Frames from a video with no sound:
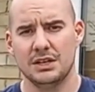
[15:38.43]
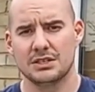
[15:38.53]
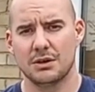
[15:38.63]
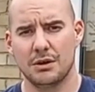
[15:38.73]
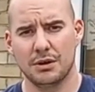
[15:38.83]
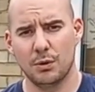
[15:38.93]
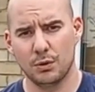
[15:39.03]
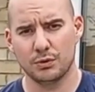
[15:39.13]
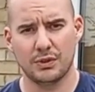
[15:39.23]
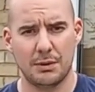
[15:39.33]
So I'm going to
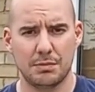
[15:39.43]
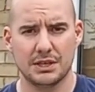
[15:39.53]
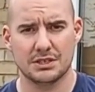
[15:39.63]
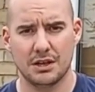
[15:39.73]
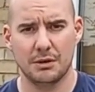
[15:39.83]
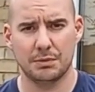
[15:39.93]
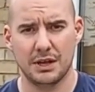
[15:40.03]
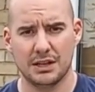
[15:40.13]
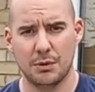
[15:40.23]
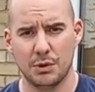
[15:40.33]
order all them bits up,
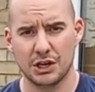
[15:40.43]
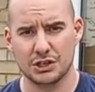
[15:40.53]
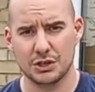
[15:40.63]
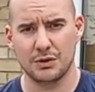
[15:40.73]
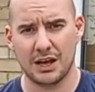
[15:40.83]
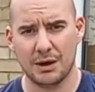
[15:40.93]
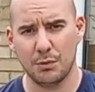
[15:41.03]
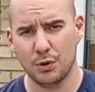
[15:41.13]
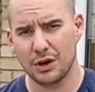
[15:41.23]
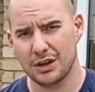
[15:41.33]
and then we're going to do that
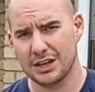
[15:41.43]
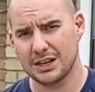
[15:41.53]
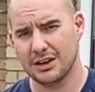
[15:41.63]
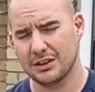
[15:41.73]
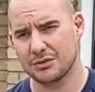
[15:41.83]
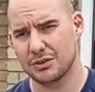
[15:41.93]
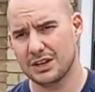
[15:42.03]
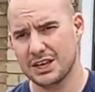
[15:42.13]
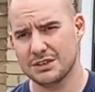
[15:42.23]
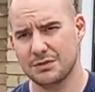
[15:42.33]
more than likely either on the
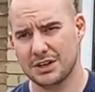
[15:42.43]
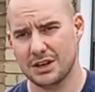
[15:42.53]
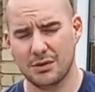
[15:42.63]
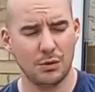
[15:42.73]
next video,